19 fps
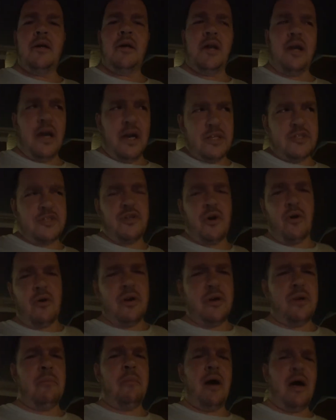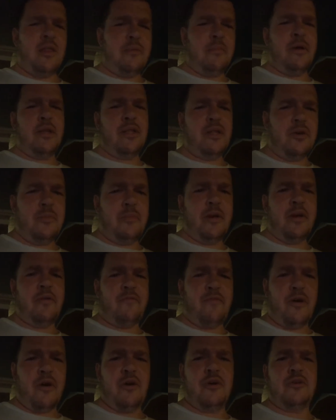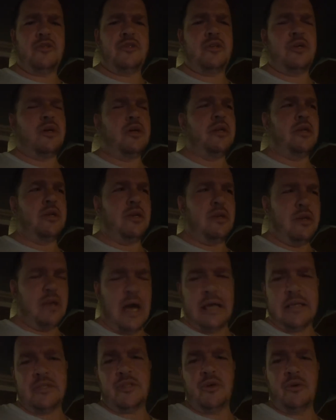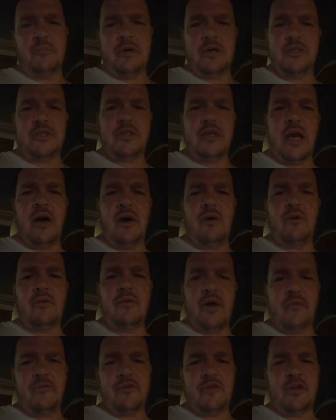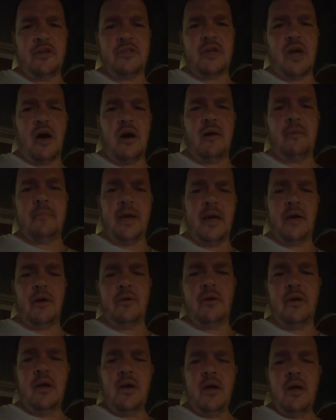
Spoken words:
gut started to bother me a little bit at first. Not so much now. Everything's calmed down.